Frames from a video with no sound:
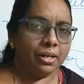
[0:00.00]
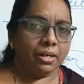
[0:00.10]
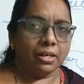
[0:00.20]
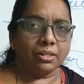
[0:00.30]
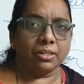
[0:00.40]

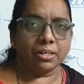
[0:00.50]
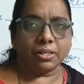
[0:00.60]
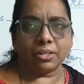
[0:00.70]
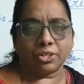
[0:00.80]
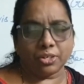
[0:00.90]

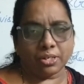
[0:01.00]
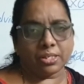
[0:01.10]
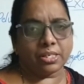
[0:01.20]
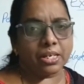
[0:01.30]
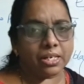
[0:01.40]
the
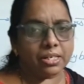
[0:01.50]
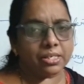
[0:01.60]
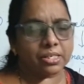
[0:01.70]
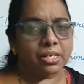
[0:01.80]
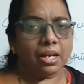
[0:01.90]

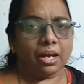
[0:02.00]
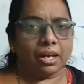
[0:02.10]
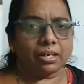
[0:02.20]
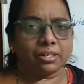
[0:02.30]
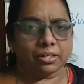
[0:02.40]
cigars,
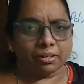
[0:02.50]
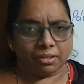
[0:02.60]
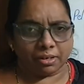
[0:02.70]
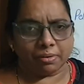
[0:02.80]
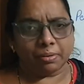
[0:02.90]

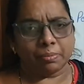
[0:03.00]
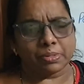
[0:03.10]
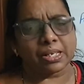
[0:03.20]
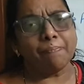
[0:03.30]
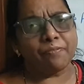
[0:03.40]
or
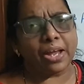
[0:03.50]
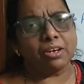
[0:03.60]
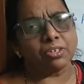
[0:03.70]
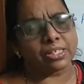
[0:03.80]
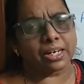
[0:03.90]
some
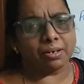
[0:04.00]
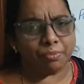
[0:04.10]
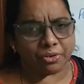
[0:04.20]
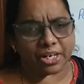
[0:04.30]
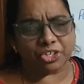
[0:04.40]
failure, sudden
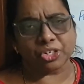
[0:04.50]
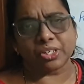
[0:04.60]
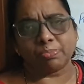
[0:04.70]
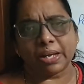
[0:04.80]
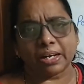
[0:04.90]
mutations
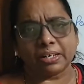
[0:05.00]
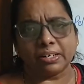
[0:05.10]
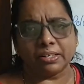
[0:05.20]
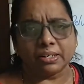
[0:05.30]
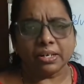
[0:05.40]
may
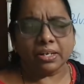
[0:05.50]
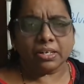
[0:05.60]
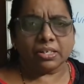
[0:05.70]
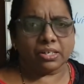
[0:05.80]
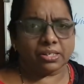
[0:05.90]
occur,
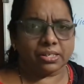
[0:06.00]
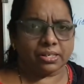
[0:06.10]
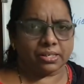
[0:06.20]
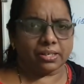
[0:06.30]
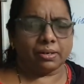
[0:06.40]

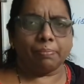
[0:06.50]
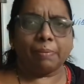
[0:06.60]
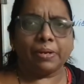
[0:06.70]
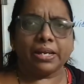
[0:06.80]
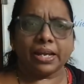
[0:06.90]

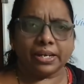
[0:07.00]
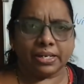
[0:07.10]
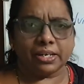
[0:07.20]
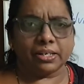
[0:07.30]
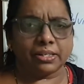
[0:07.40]
maybe
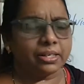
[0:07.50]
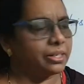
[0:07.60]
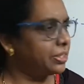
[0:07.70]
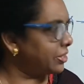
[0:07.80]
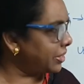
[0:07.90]

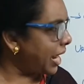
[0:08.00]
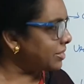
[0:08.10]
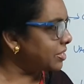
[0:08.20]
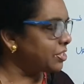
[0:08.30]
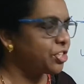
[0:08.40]
the
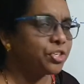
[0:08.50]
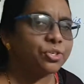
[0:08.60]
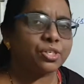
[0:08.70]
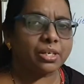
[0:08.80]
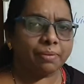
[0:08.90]
cancer
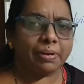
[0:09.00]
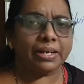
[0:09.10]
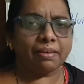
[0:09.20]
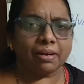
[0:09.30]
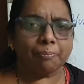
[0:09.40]
tissues they may
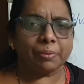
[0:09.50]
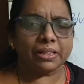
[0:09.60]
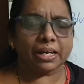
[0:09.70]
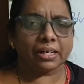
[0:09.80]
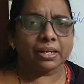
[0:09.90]
develop in
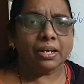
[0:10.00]
that.